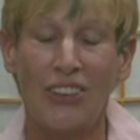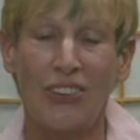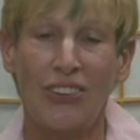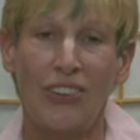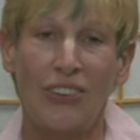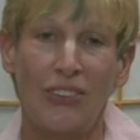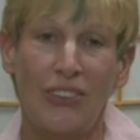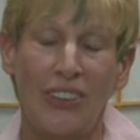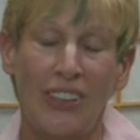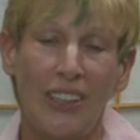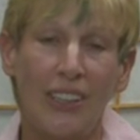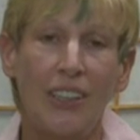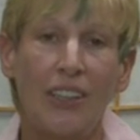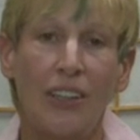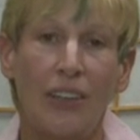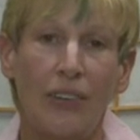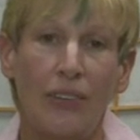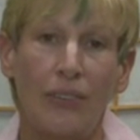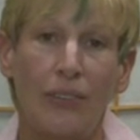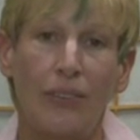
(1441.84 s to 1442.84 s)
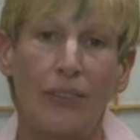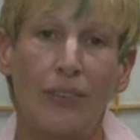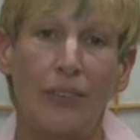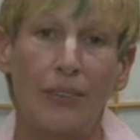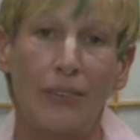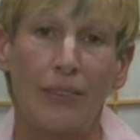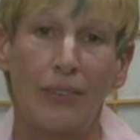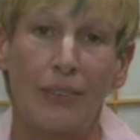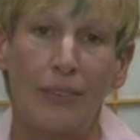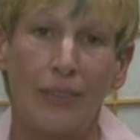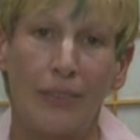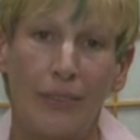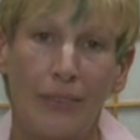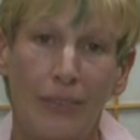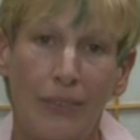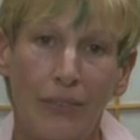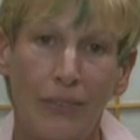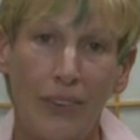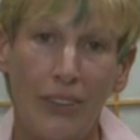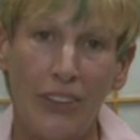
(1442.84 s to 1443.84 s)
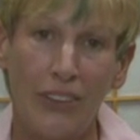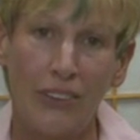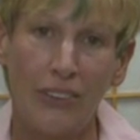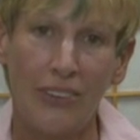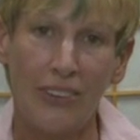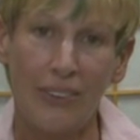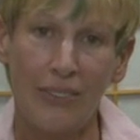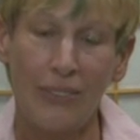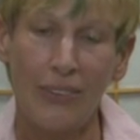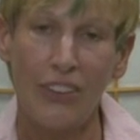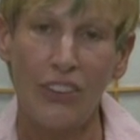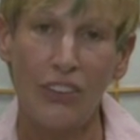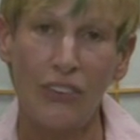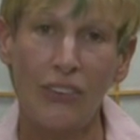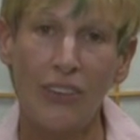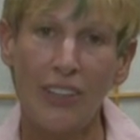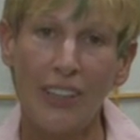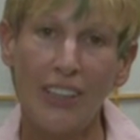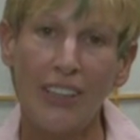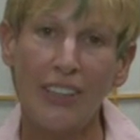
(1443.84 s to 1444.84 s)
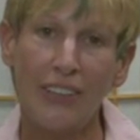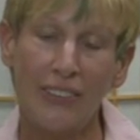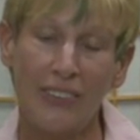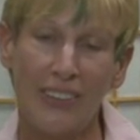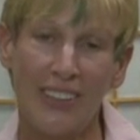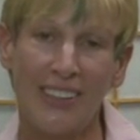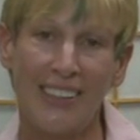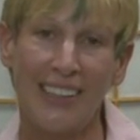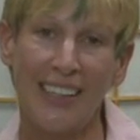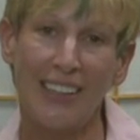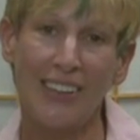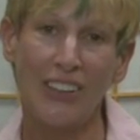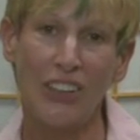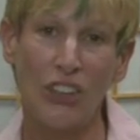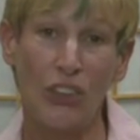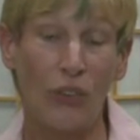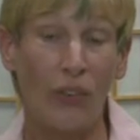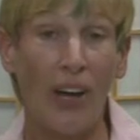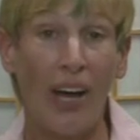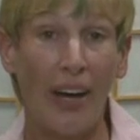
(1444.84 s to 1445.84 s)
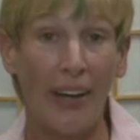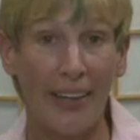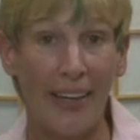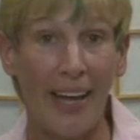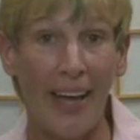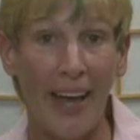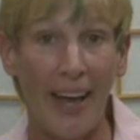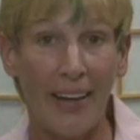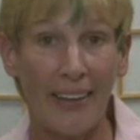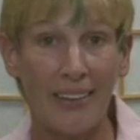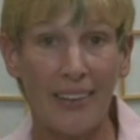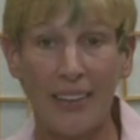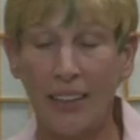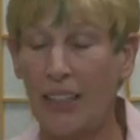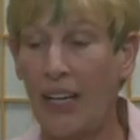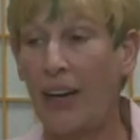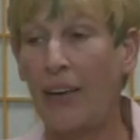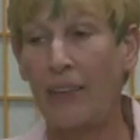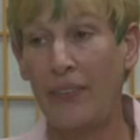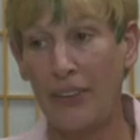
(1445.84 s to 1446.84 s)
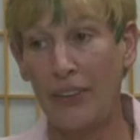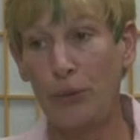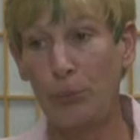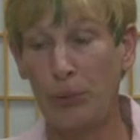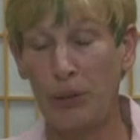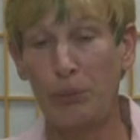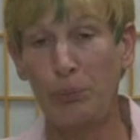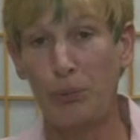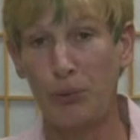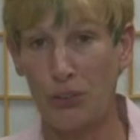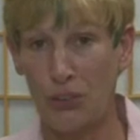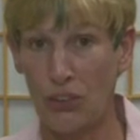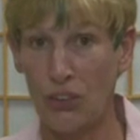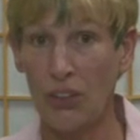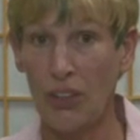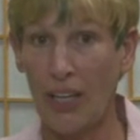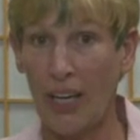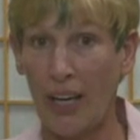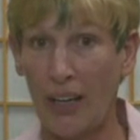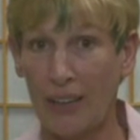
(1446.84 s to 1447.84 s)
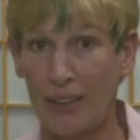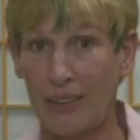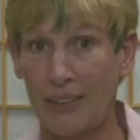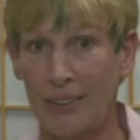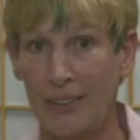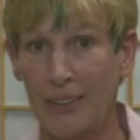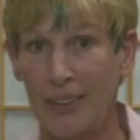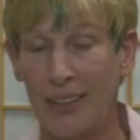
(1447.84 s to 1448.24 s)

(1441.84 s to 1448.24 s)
to your ego, when, you when your ego is telling you how to act and how other people should act,